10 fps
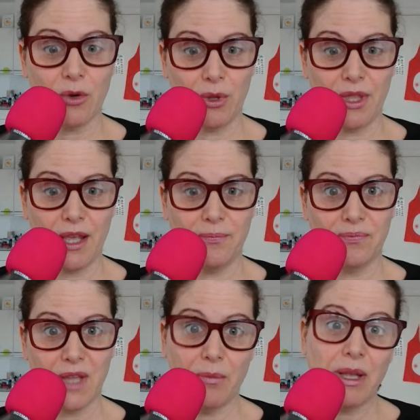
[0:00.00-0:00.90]
with that.
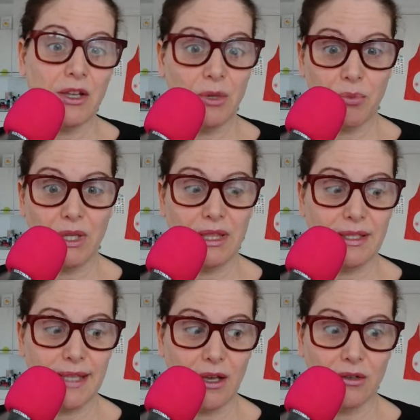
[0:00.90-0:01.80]
Am I going to print
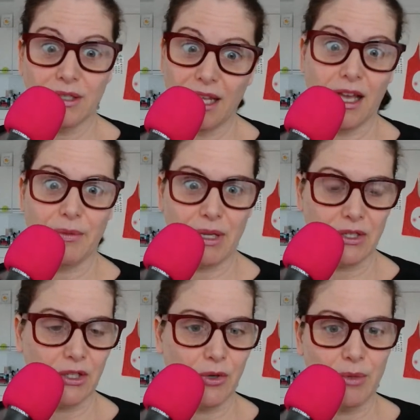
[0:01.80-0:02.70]
this out? Yeah, I'm
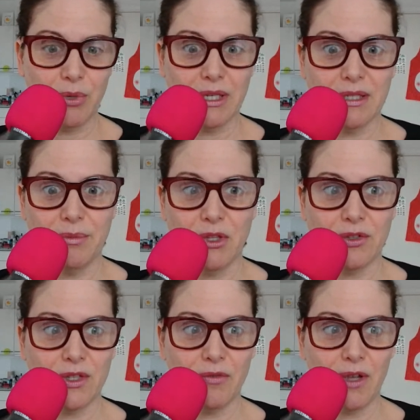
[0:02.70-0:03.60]
actually going to print some other
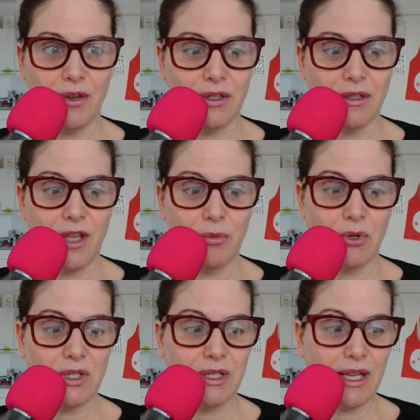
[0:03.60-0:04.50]
stuff out at the
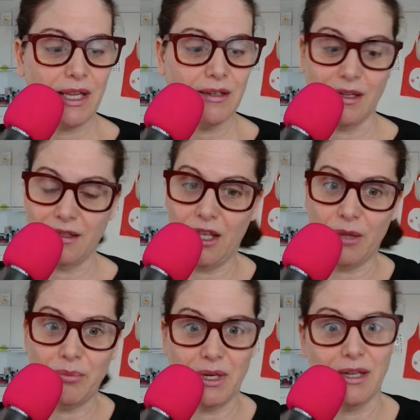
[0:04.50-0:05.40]
library today. Not a
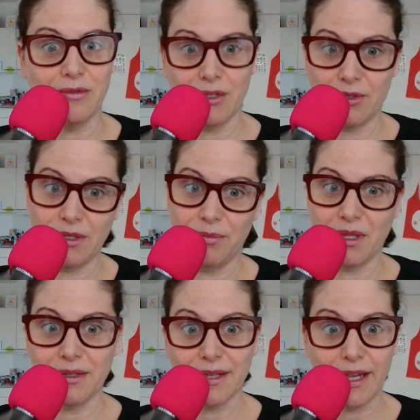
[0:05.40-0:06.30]
lot, but there's some
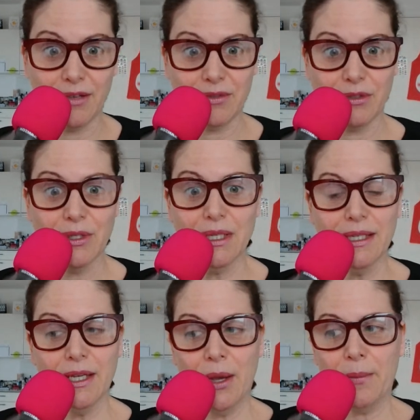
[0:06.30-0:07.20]
things I have to.
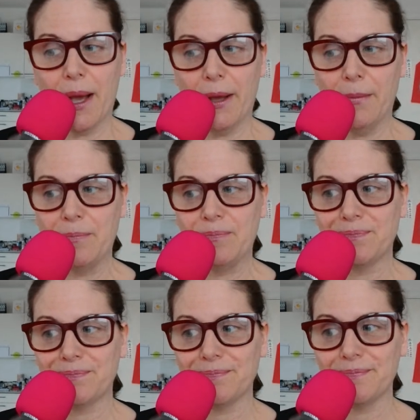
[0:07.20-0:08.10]
And
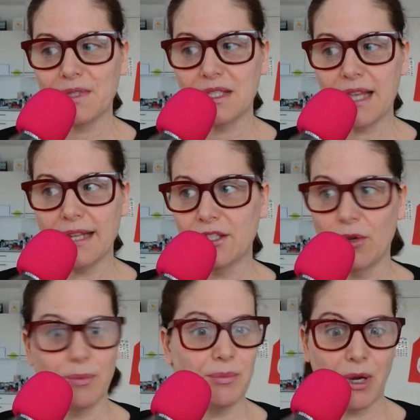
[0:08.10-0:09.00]
so
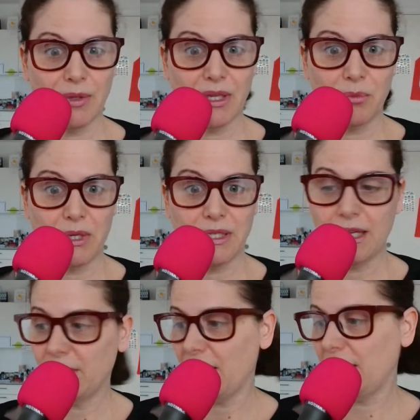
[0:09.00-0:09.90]
I'm probably going to print it
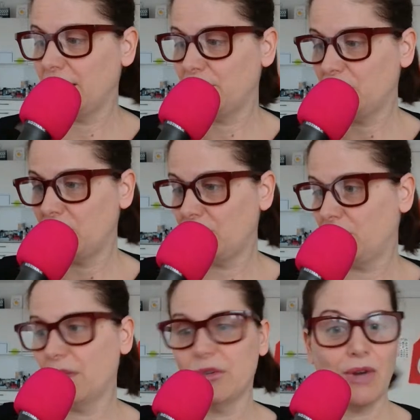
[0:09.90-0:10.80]
out then and
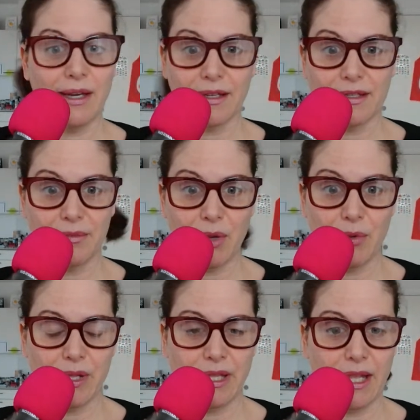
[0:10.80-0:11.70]
put it right next to my
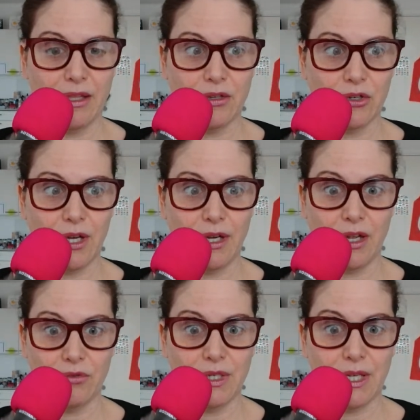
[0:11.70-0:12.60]
weekly calendar. And
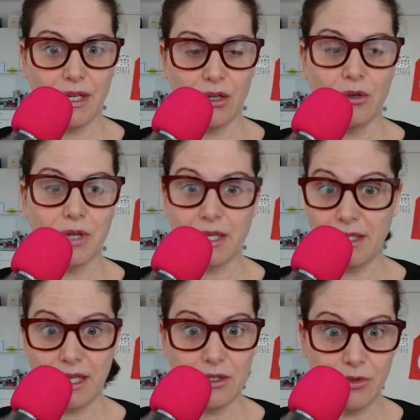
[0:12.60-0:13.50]
every day go, okay,
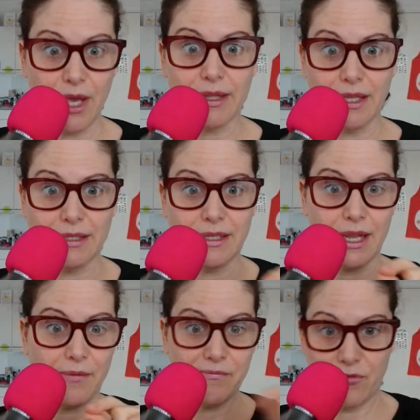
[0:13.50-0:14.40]
did I do that thing
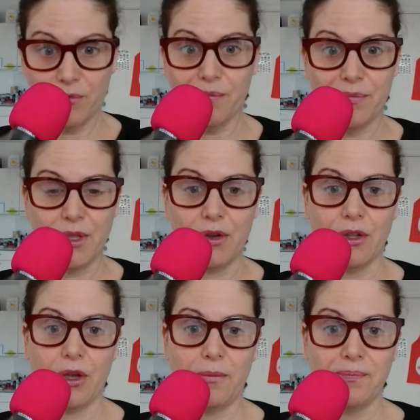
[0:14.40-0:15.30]
today? Boom, there you
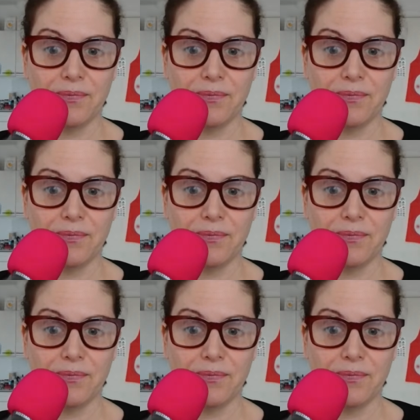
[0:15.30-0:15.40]
go.